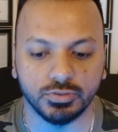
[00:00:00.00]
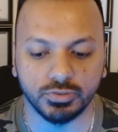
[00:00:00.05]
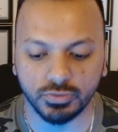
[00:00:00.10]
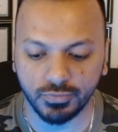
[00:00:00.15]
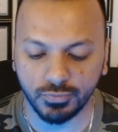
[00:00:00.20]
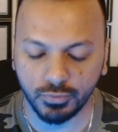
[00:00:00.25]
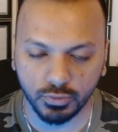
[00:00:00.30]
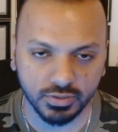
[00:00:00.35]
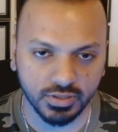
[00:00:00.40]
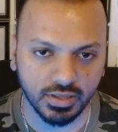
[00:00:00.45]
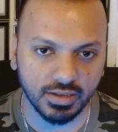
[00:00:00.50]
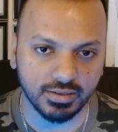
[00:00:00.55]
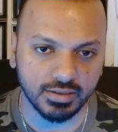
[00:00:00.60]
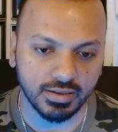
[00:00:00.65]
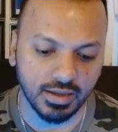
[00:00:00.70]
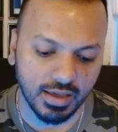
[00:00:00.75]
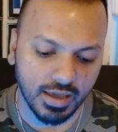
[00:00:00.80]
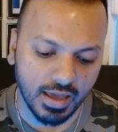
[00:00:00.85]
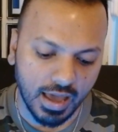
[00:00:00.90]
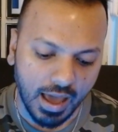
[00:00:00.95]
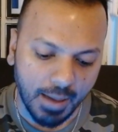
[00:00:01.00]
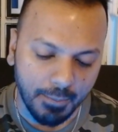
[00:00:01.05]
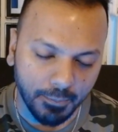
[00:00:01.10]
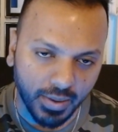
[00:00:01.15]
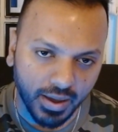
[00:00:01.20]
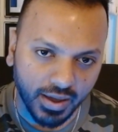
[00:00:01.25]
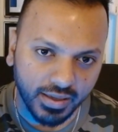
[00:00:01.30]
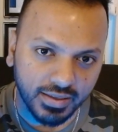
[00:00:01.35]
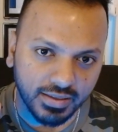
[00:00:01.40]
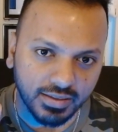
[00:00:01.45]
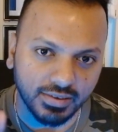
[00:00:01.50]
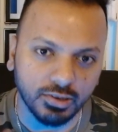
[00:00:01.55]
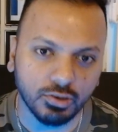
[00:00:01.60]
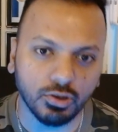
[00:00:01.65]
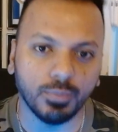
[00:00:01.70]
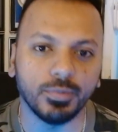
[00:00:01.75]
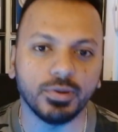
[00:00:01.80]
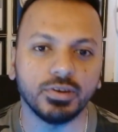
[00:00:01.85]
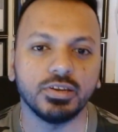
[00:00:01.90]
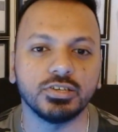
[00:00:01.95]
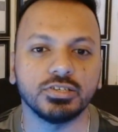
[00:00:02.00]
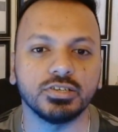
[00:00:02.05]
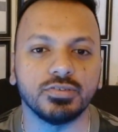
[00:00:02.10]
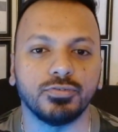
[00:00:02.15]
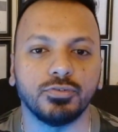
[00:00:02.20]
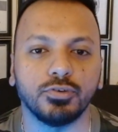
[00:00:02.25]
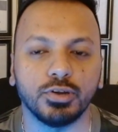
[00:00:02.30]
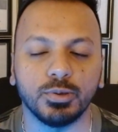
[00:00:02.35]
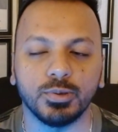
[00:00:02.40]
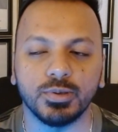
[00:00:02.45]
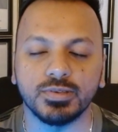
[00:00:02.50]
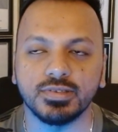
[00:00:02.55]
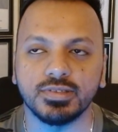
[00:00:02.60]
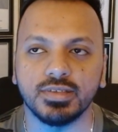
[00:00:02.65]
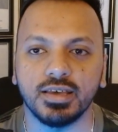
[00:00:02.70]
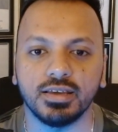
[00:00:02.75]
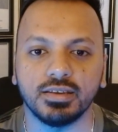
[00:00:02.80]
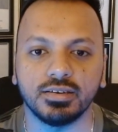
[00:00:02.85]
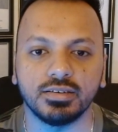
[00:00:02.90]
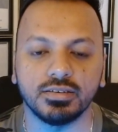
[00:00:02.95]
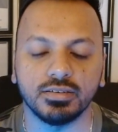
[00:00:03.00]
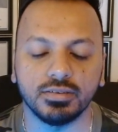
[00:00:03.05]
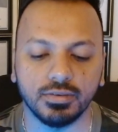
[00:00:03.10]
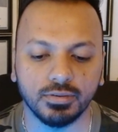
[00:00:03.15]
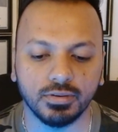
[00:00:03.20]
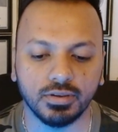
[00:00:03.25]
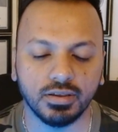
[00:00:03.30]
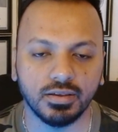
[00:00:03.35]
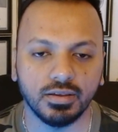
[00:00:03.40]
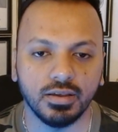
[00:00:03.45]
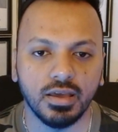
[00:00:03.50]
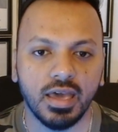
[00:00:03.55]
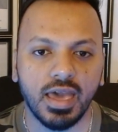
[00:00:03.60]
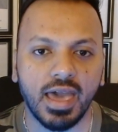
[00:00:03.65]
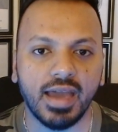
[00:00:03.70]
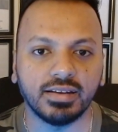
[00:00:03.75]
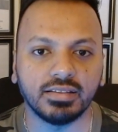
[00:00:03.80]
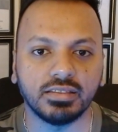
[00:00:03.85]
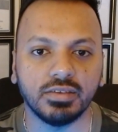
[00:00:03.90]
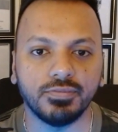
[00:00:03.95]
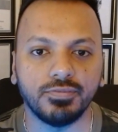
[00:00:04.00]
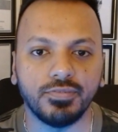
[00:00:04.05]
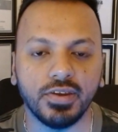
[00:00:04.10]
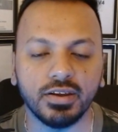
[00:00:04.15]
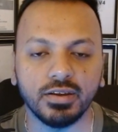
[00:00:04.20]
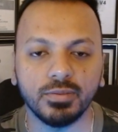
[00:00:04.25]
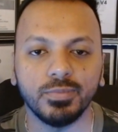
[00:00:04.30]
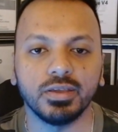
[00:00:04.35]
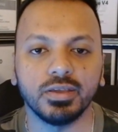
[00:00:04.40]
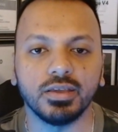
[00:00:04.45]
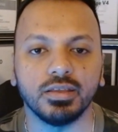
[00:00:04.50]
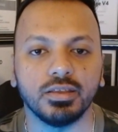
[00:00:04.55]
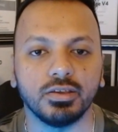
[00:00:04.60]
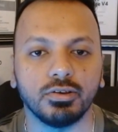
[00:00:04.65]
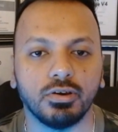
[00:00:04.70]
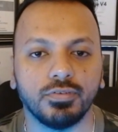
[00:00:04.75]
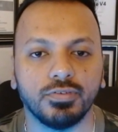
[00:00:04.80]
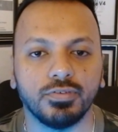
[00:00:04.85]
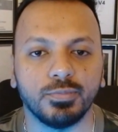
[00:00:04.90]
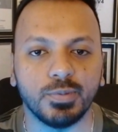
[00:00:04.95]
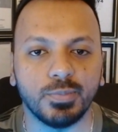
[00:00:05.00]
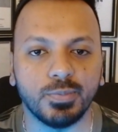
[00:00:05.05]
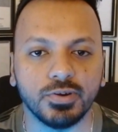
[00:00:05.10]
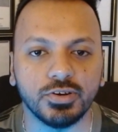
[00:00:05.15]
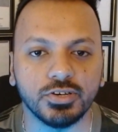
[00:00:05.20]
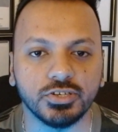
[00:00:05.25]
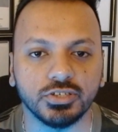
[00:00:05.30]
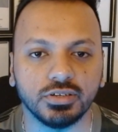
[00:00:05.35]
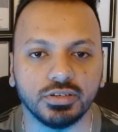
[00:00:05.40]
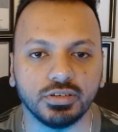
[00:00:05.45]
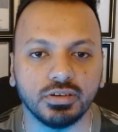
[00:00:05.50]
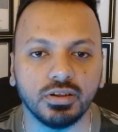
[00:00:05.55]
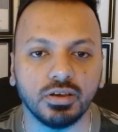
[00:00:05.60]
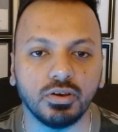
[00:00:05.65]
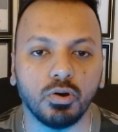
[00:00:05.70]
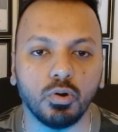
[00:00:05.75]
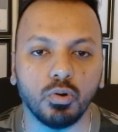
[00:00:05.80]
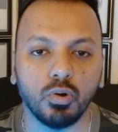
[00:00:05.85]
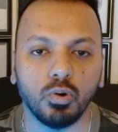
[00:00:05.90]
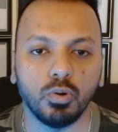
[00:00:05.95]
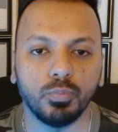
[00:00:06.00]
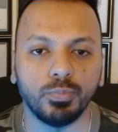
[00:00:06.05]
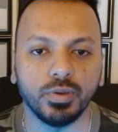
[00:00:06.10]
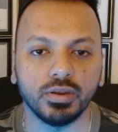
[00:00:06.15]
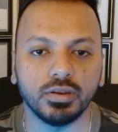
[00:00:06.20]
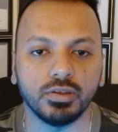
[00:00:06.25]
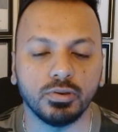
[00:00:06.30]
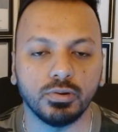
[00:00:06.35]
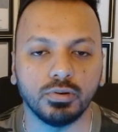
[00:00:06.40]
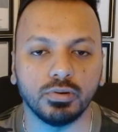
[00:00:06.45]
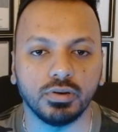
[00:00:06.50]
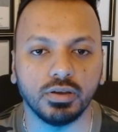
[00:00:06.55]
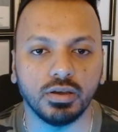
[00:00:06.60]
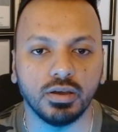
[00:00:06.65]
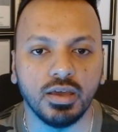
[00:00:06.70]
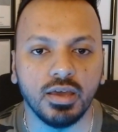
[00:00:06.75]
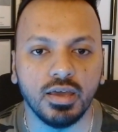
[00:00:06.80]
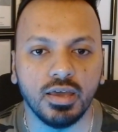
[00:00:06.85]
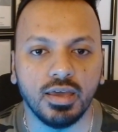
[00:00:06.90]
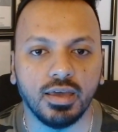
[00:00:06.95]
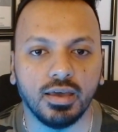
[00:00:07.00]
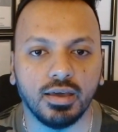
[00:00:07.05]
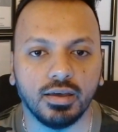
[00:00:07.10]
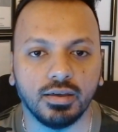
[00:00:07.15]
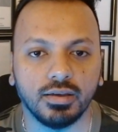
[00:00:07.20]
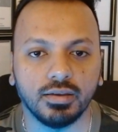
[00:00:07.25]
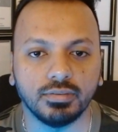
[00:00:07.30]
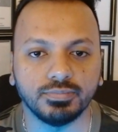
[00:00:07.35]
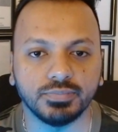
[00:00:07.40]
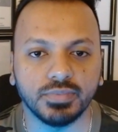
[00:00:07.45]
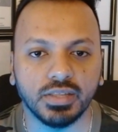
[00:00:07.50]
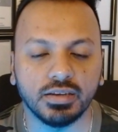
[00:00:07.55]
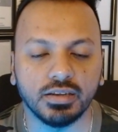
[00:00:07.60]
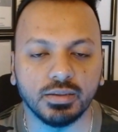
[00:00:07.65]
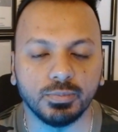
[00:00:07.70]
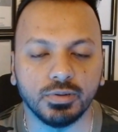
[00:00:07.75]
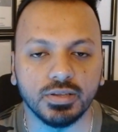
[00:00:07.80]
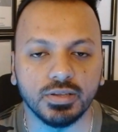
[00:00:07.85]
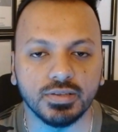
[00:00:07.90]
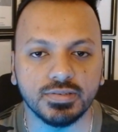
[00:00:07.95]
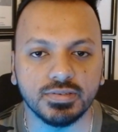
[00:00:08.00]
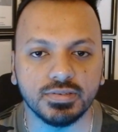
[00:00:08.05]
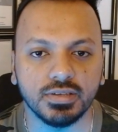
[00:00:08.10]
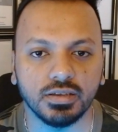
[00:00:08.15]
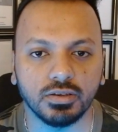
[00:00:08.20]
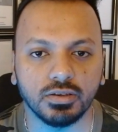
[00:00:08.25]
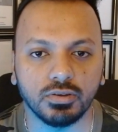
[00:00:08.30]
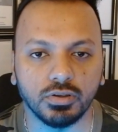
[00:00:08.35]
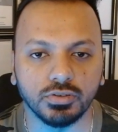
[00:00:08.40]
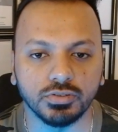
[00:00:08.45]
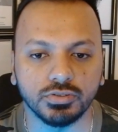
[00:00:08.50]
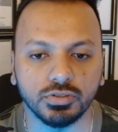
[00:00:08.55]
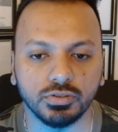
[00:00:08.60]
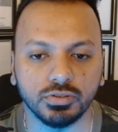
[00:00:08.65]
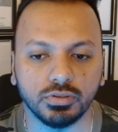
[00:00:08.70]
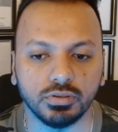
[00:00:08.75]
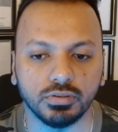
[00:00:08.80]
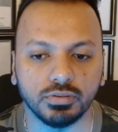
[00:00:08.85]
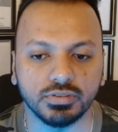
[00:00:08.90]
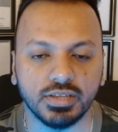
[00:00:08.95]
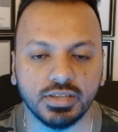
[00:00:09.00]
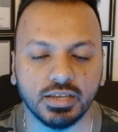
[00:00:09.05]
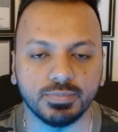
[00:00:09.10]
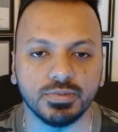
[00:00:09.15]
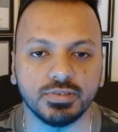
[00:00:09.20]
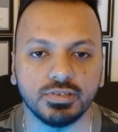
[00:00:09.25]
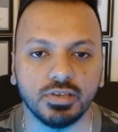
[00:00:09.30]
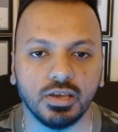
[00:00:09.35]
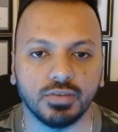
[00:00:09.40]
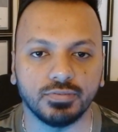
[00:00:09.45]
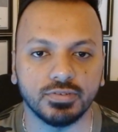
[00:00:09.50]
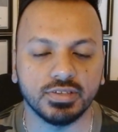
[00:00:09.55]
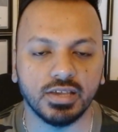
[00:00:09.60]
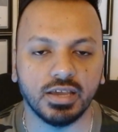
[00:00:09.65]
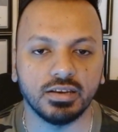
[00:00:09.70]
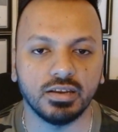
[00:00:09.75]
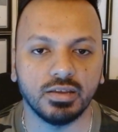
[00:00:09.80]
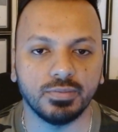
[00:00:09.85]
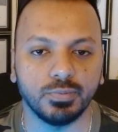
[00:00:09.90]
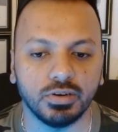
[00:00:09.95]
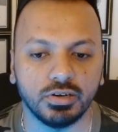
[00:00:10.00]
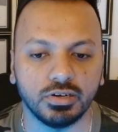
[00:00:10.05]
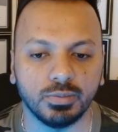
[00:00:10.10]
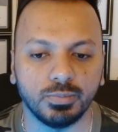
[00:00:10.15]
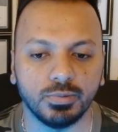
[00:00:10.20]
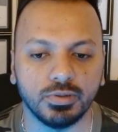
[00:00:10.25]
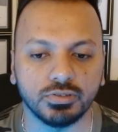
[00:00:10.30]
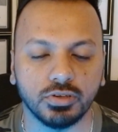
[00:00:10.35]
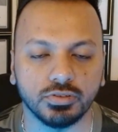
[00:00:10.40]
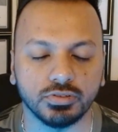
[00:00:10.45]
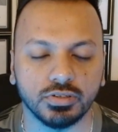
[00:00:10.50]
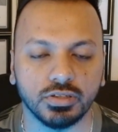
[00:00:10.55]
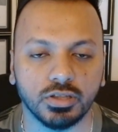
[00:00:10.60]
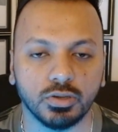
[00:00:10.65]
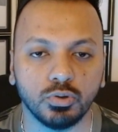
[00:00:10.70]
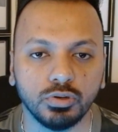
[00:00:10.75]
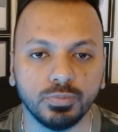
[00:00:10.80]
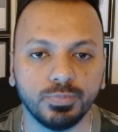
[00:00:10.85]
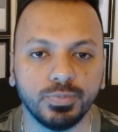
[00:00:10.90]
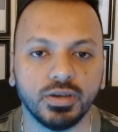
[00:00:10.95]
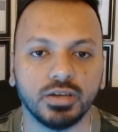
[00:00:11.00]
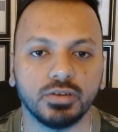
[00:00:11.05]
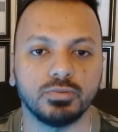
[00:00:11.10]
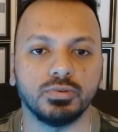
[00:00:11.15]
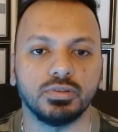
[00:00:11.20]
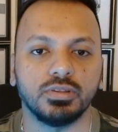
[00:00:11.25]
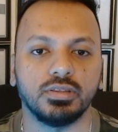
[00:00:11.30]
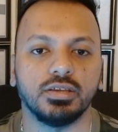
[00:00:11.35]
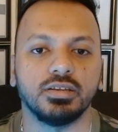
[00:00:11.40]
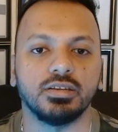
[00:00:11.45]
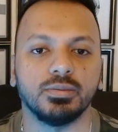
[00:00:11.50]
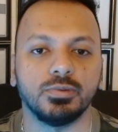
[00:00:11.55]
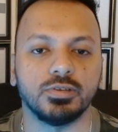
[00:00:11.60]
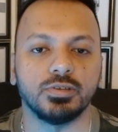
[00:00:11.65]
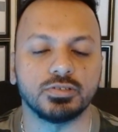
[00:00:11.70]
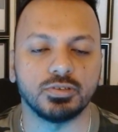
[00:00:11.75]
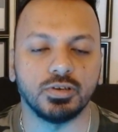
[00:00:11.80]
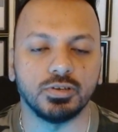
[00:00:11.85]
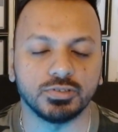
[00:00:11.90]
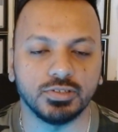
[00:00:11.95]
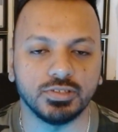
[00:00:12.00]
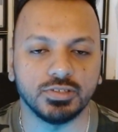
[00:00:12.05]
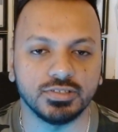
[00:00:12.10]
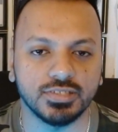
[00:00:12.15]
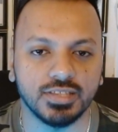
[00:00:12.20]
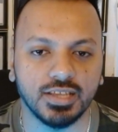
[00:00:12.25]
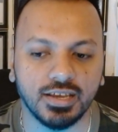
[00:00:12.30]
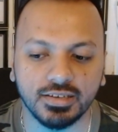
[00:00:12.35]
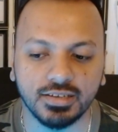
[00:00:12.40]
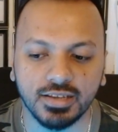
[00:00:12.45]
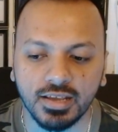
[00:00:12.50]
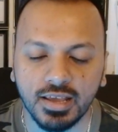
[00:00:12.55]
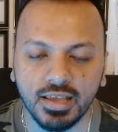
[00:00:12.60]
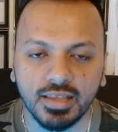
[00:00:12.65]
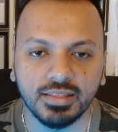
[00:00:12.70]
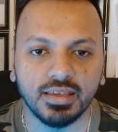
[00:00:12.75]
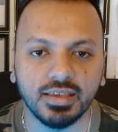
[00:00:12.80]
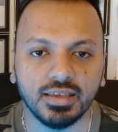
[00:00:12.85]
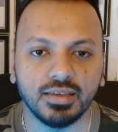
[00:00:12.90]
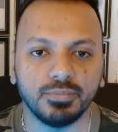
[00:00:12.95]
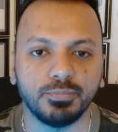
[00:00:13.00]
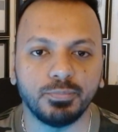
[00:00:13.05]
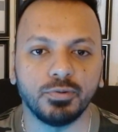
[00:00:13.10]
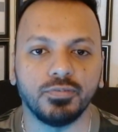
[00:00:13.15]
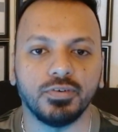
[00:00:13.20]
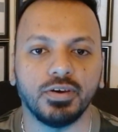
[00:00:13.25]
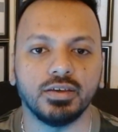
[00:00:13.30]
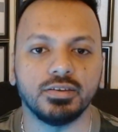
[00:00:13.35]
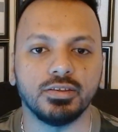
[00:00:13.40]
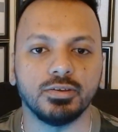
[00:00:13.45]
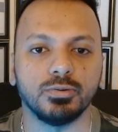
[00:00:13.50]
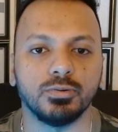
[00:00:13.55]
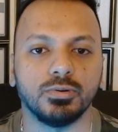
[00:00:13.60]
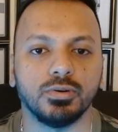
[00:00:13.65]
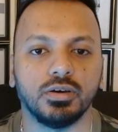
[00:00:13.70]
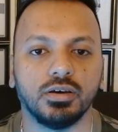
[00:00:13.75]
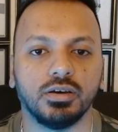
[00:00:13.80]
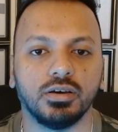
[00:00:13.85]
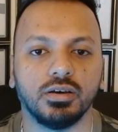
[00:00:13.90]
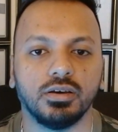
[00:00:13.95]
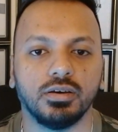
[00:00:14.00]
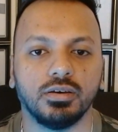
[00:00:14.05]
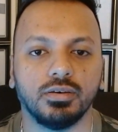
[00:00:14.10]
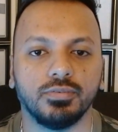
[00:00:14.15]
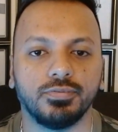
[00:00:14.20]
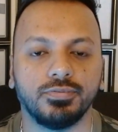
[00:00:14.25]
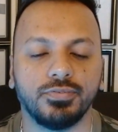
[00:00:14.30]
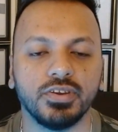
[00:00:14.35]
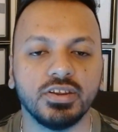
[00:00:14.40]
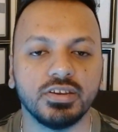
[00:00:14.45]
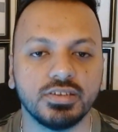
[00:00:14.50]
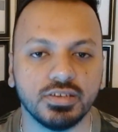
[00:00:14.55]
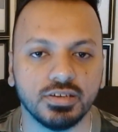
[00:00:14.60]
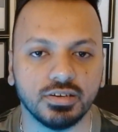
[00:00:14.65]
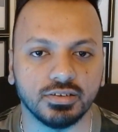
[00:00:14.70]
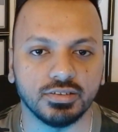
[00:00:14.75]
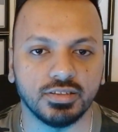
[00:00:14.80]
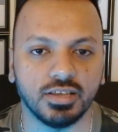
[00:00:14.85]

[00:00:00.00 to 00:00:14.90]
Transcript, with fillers: So for that, my recommendation for you is that at the very beginning of your preparation, open your AWS console. That means you have to sign up your AWS console. The good part with AWS console is that they provide you a free tier.